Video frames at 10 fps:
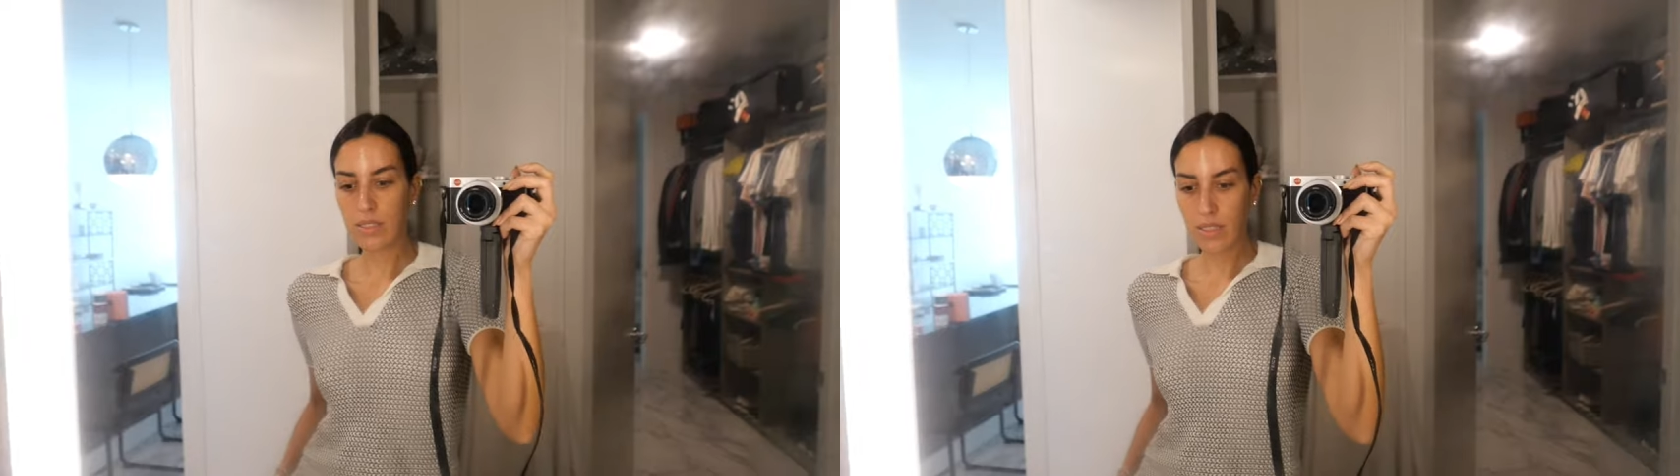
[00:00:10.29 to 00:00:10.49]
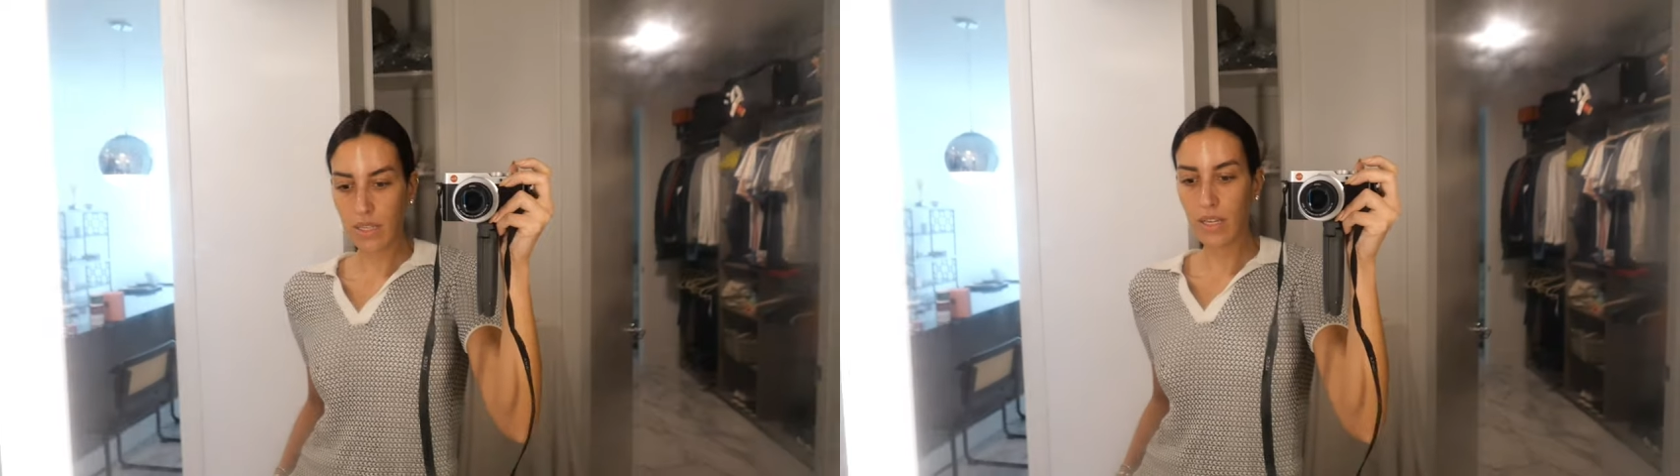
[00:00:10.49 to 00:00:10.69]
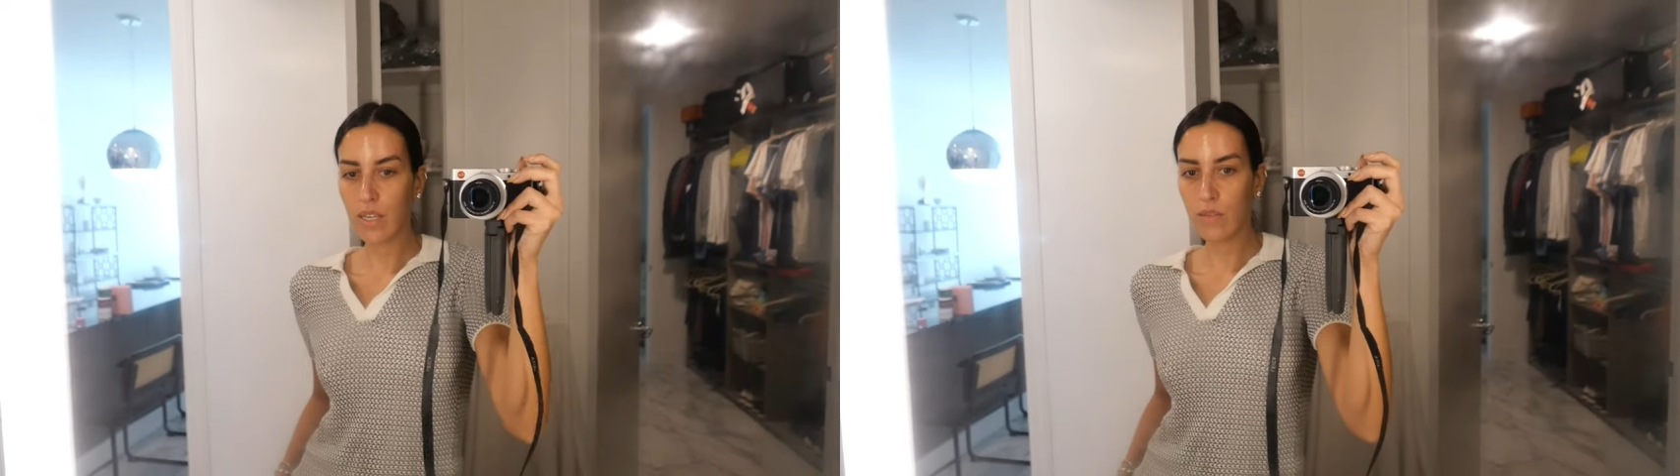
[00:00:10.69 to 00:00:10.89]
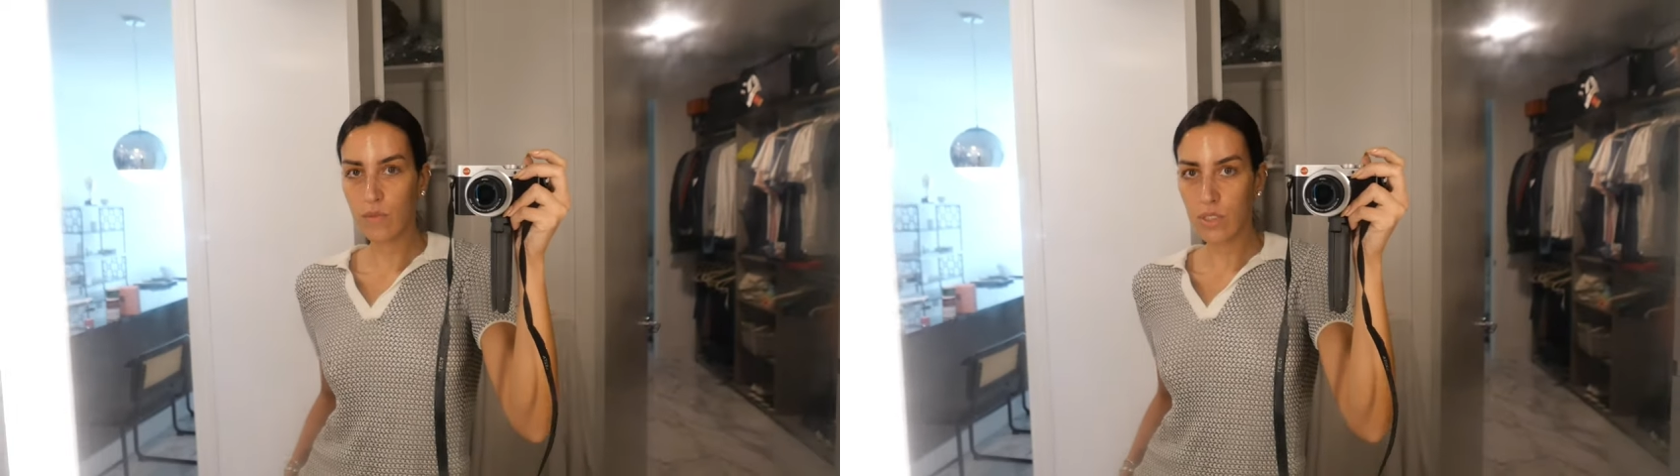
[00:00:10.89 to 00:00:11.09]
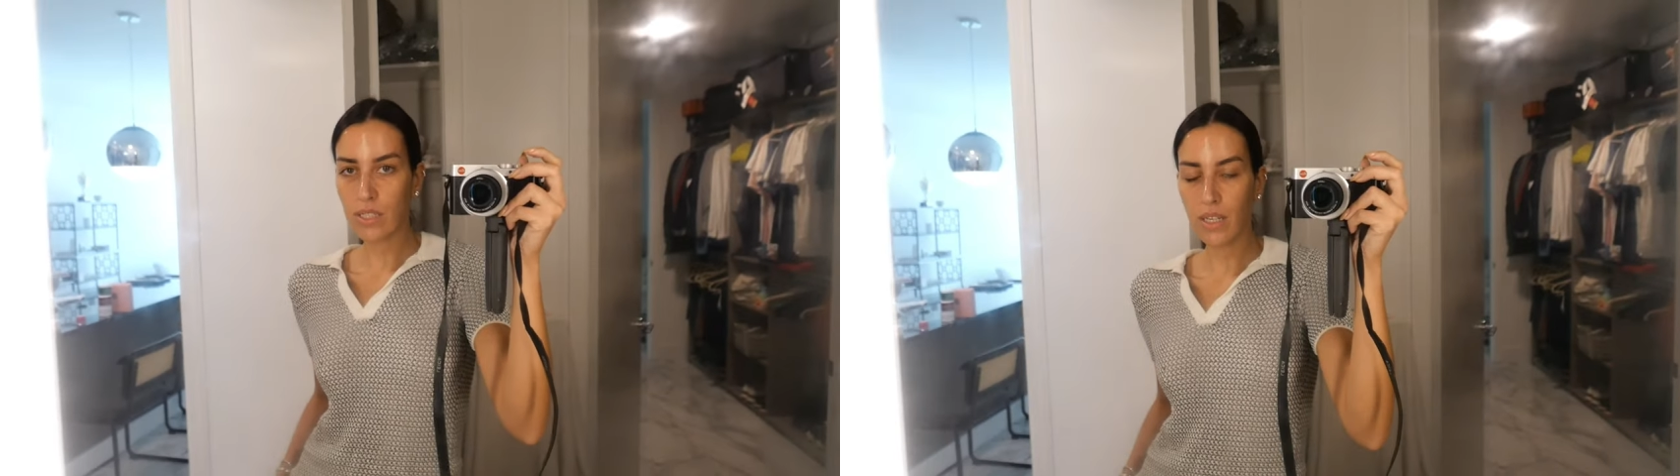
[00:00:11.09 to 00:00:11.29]
skin
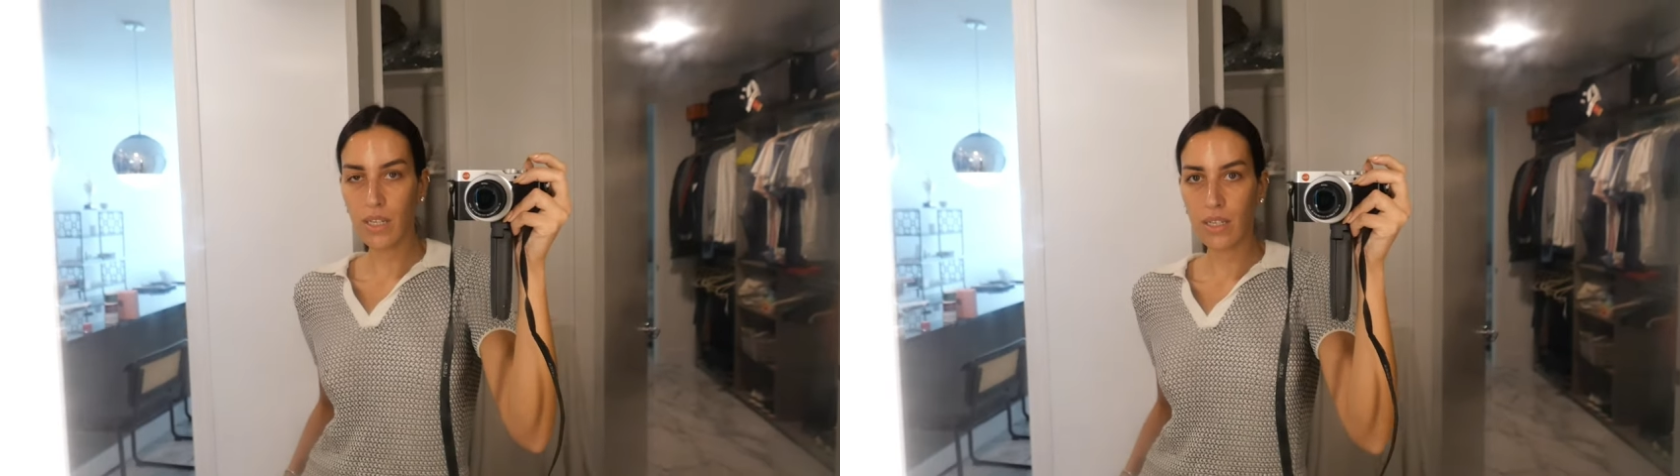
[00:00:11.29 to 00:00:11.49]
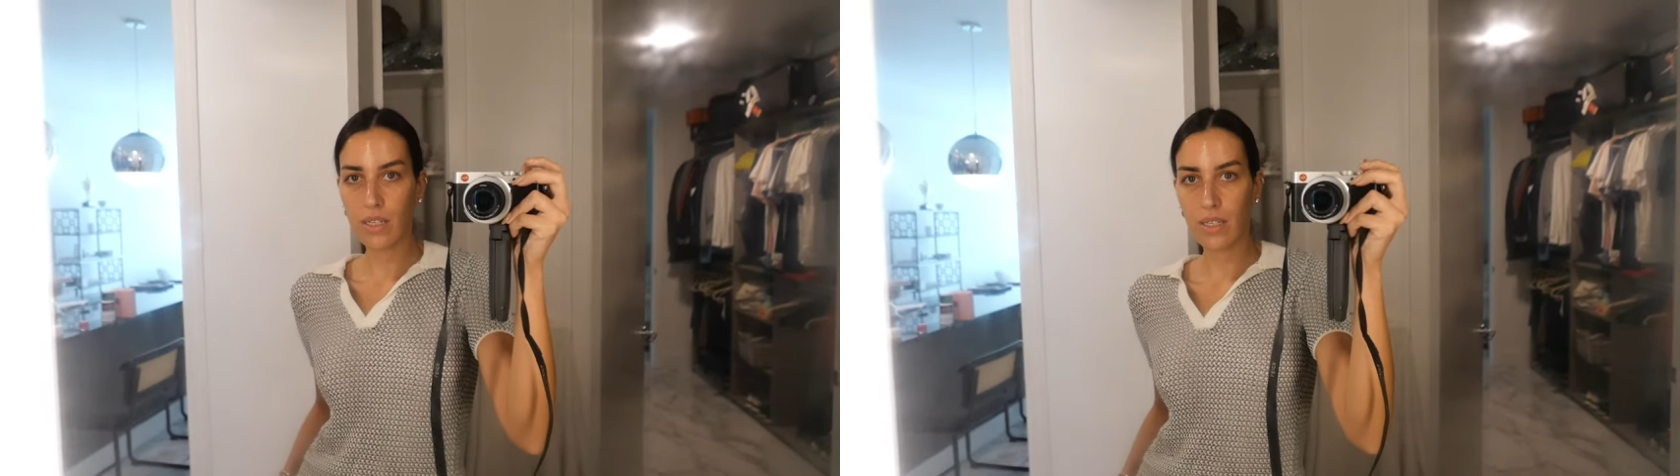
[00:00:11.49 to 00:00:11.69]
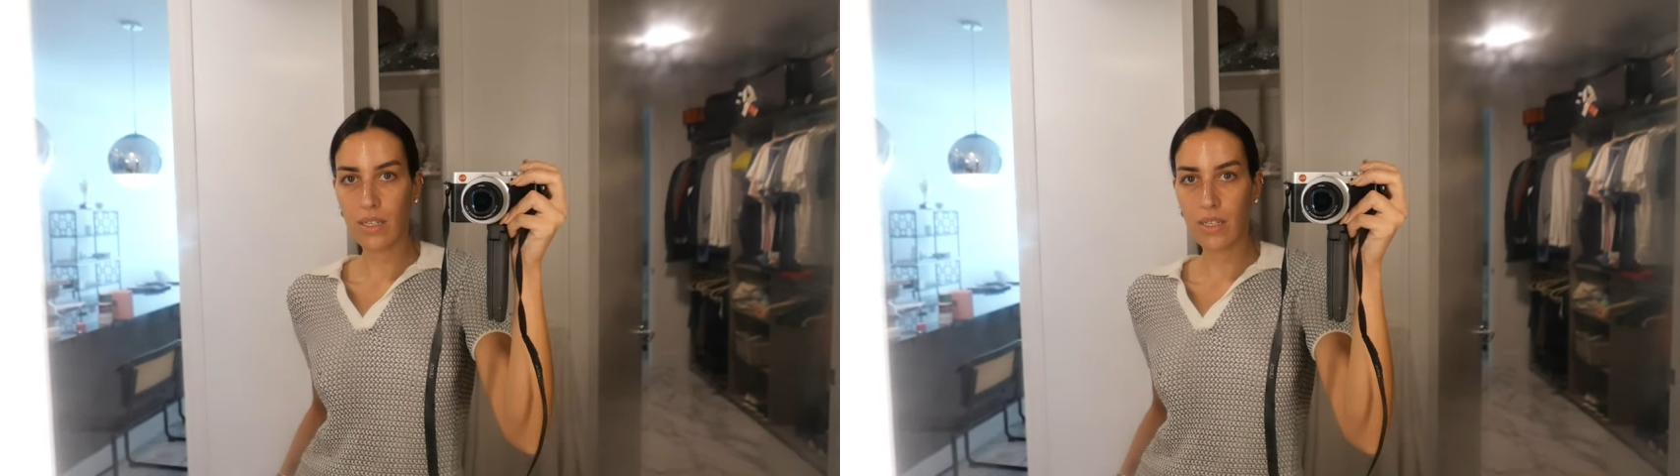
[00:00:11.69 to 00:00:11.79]
routine.